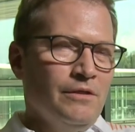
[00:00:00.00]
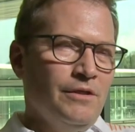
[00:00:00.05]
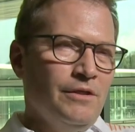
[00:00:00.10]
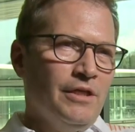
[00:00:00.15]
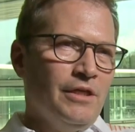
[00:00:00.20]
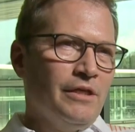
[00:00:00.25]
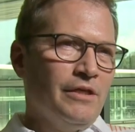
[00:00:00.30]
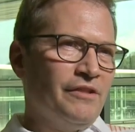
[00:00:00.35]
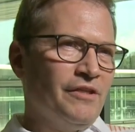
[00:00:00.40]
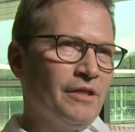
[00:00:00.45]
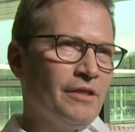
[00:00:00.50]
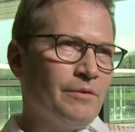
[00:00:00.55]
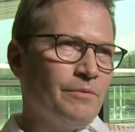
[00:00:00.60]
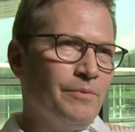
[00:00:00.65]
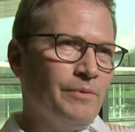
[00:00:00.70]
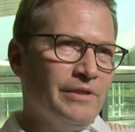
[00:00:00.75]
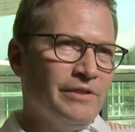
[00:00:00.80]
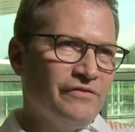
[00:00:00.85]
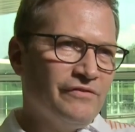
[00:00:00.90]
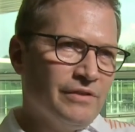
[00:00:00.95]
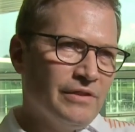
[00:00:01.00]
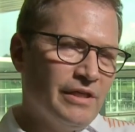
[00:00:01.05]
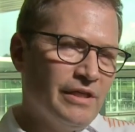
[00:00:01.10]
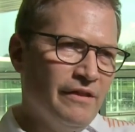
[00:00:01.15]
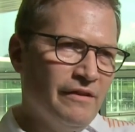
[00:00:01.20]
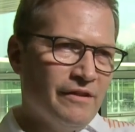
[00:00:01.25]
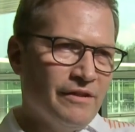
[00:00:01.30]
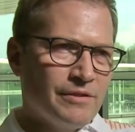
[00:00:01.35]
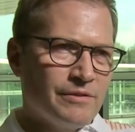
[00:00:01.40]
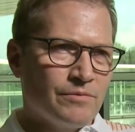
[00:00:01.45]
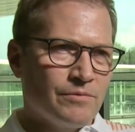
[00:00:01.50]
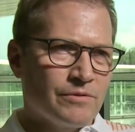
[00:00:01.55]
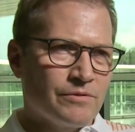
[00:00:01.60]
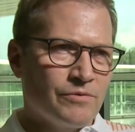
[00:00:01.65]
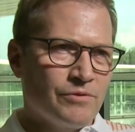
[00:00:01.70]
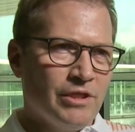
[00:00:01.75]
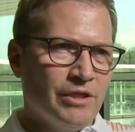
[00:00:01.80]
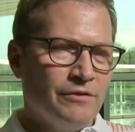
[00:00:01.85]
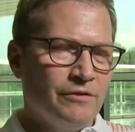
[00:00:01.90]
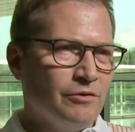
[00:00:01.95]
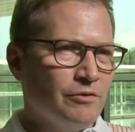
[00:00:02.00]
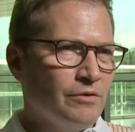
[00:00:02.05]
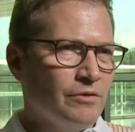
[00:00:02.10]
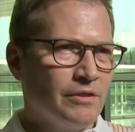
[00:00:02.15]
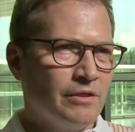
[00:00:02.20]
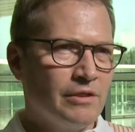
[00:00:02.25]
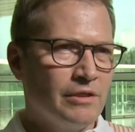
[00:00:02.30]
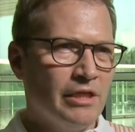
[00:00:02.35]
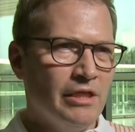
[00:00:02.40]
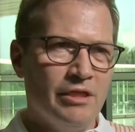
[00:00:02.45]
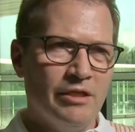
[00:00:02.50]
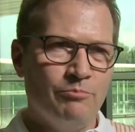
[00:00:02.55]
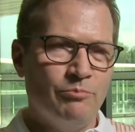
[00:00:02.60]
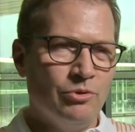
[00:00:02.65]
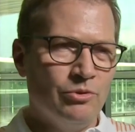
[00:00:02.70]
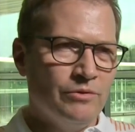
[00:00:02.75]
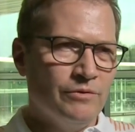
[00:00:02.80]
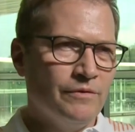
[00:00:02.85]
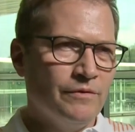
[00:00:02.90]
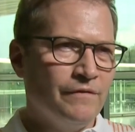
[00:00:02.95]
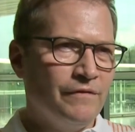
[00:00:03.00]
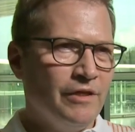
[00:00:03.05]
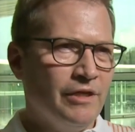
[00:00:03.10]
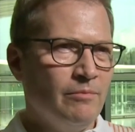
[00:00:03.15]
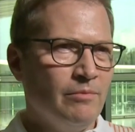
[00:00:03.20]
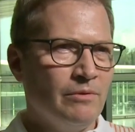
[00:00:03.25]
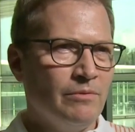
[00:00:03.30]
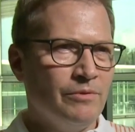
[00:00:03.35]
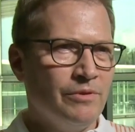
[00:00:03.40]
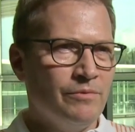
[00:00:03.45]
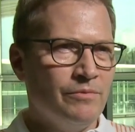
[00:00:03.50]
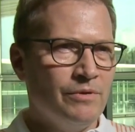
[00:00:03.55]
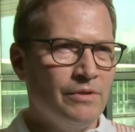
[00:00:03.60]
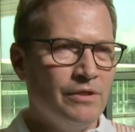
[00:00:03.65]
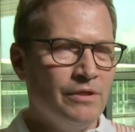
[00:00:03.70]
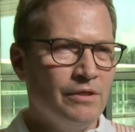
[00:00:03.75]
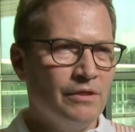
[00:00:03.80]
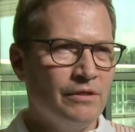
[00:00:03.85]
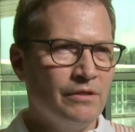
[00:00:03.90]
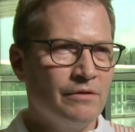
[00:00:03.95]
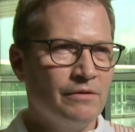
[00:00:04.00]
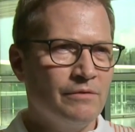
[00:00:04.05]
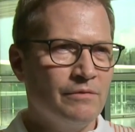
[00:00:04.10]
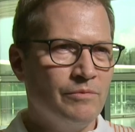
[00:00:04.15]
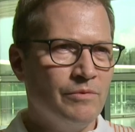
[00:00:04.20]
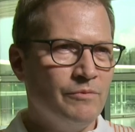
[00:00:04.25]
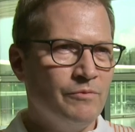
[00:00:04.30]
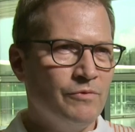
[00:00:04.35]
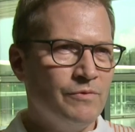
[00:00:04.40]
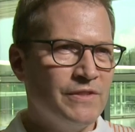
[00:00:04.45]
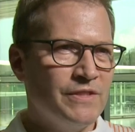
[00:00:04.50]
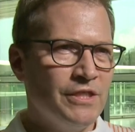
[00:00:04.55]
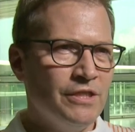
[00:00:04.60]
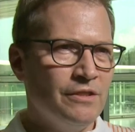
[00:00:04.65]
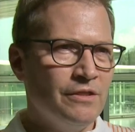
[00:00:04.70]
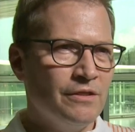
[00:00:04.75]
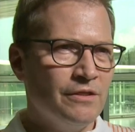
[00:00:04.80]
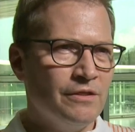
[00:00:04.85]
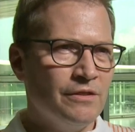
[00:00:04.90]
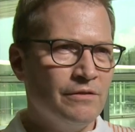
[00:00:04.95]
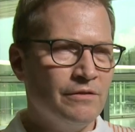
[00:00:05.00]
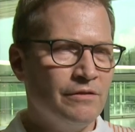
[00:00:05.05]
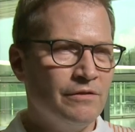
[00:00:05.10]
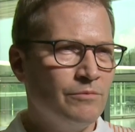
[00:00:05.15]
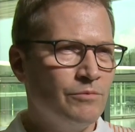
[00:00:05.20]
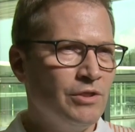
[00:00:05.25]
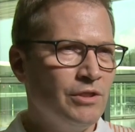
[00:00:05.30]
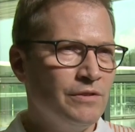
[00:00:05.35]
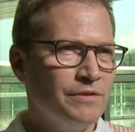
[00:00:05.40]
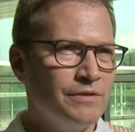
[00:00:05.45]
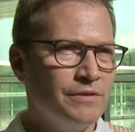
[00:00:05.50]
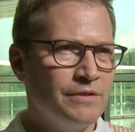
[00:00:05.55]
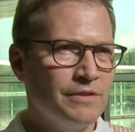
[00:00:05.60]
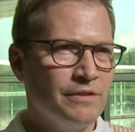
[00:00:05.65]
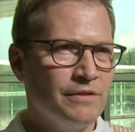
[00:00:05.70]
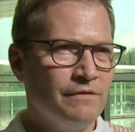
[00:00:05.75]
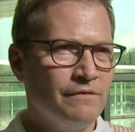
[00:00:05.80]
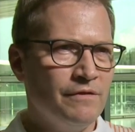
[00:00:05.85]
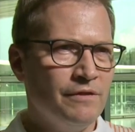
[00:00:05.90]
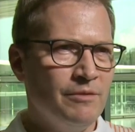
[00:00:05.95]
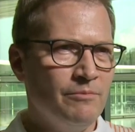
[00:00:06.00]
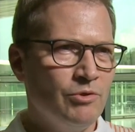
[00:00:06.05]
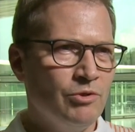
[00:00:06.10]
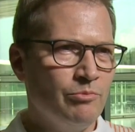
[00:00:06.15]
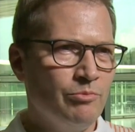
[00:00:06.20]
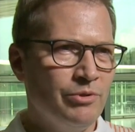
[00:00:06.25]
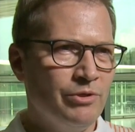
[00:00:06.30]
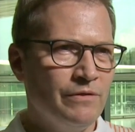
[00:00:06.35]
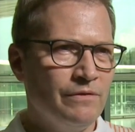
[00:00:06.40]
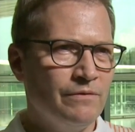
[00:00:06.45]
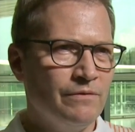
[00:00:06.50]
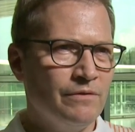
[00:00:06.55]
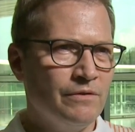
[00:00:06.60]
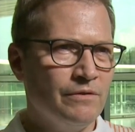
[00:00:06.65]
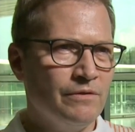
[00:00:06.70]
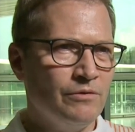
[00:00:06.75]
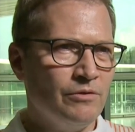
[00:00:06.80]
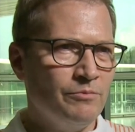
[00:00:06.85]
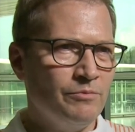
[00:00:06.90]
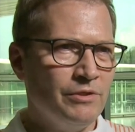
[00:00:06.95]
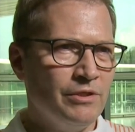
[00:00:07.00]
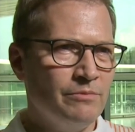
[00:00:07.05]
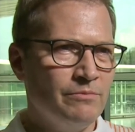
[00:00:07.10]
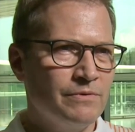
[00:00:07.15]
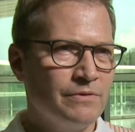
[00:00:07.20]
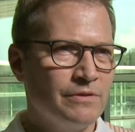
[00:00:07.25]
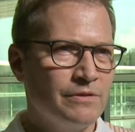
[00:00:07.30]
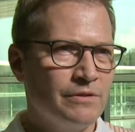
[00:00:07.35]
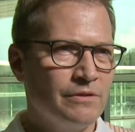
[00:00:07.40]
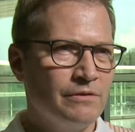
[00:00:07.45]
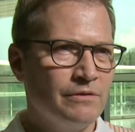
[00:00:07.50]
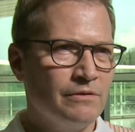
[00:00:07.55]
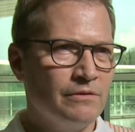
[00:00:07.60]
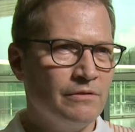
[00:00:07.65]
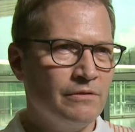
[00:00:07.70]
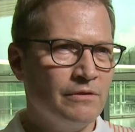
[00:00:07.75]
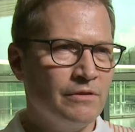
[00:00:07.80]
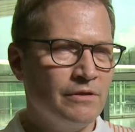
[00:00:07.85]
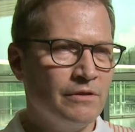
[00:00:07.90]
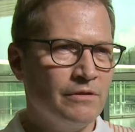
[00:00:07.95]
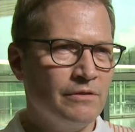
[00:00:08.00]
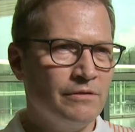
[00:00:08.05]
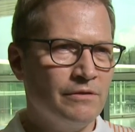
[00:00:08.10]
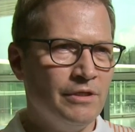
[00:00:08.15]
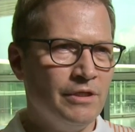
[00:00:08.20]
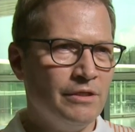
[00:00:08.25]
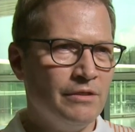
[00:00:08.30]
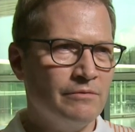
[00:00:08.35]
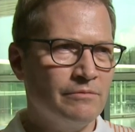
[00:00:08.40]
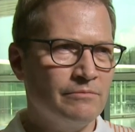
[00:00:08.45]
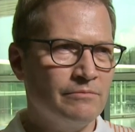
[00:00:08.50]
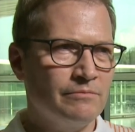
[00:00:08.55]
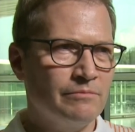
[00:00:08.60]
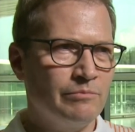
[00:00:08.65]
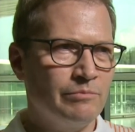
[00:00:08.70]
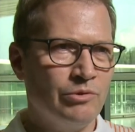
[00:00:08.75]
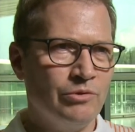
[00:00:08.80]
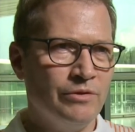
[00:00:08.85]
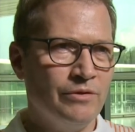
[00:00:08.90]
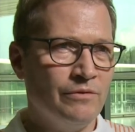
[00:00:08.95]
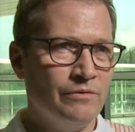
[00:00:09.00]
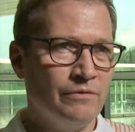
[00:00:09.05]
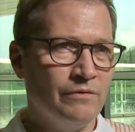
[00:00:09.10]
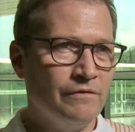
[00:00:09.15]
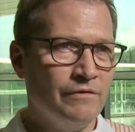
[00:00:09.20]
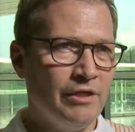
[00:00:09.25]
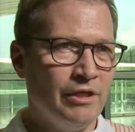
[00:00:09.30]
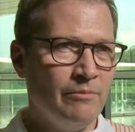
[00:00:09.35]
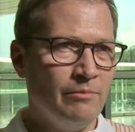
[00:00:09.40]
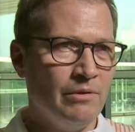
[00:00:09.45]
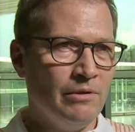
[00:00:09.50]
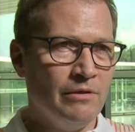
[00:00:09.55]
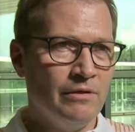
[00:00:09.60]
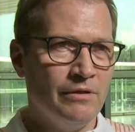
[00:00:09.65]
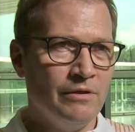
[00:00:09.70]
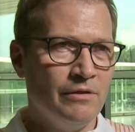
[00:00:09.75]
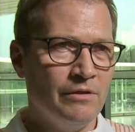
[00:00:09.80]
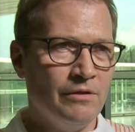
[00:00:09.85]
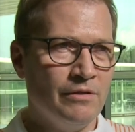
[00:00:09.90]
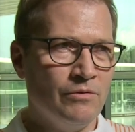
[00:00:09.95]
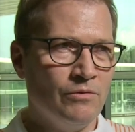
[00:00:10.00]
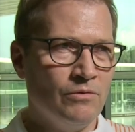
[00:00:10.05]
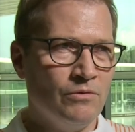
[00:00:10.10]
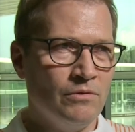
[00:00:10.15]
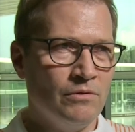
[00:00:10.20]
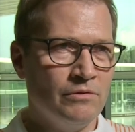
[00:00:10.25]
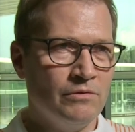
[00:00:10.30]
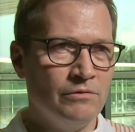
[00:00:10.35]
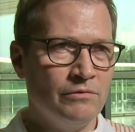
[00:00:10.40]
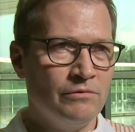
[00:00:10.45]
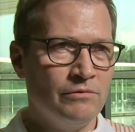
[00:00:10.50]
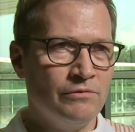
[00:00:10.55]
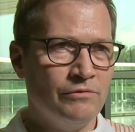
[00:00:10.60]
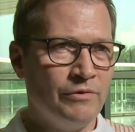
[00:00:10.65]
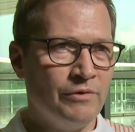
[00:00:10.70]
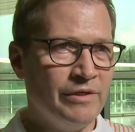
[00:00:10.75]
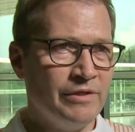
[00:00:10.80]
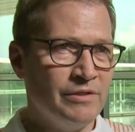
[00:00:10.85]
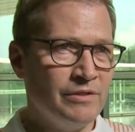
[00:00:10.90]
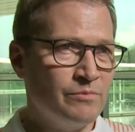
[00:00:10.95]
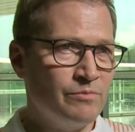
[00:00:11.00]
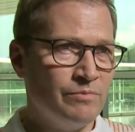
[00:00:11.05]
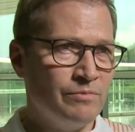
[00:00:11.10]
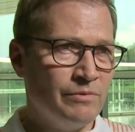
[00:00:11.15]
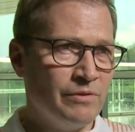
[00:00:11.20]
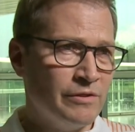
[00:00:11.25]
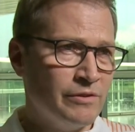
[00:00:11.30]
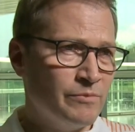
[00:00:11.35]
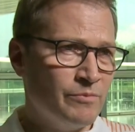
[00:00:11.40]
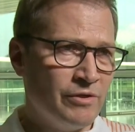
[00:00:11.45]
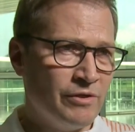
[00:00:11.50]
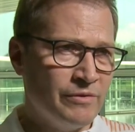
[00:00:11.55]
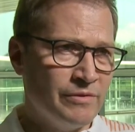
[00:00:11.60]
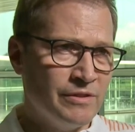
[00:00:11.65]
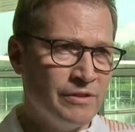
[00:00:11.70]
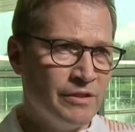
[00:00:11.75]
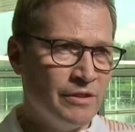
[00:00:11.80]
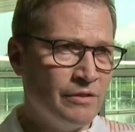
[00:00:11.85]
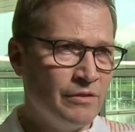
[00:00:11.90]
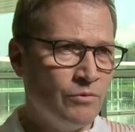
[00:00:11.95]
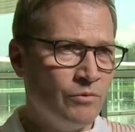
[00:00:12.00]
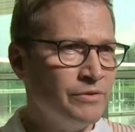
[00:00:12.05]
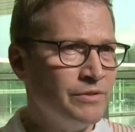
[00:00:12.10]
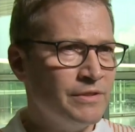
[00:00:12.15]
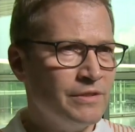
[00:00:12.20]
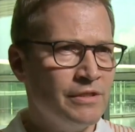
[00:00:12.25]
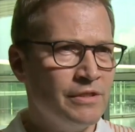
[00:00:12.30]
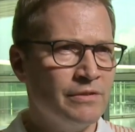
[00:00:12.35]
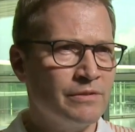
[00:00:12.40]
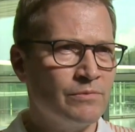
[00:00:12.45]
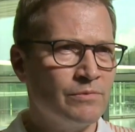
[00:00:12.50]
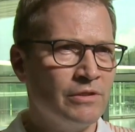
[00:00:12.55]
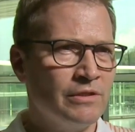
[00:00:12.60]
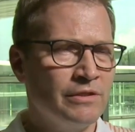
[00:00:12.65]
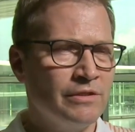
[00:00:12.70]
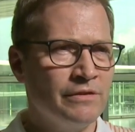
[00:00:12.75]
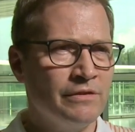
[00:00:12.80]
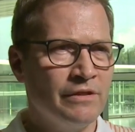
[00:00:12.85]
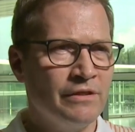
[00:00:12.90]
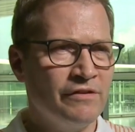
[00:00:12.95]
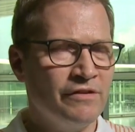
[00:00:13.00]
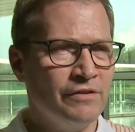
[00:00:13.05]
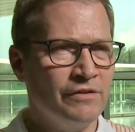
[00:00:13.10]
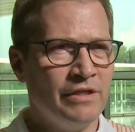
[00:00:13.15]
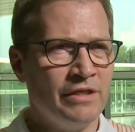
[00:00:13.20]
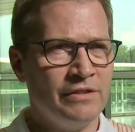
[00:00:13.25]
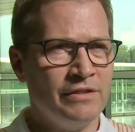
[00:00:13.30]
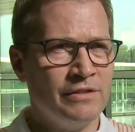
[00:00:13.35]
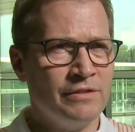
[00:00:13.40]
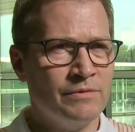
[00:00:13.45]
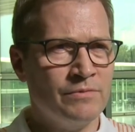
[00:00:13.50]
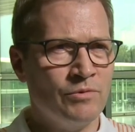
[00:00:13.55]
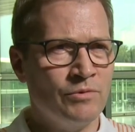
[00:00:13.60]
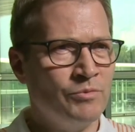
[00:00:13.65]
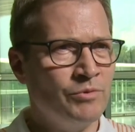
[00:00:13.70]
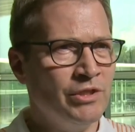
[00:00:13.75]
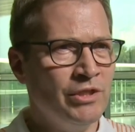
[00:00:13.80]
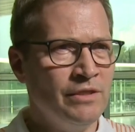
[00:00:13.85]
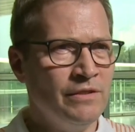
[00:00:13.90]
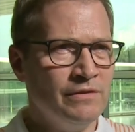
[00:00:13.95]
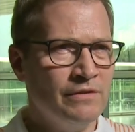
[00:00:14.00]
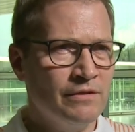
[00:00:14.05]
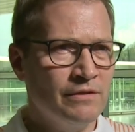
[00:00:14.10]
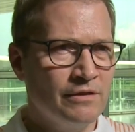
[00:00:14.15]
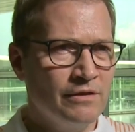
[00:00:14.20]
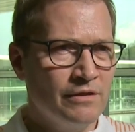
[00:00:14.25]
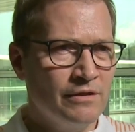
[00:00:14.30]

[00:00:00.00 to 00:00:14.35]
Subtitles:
Yeah, I think one of the key things was really to clearly put on the table where we see the weaknesses in the team compared to the top teams, and put it on the table in all transparency and honesty as well. And I think that is what we did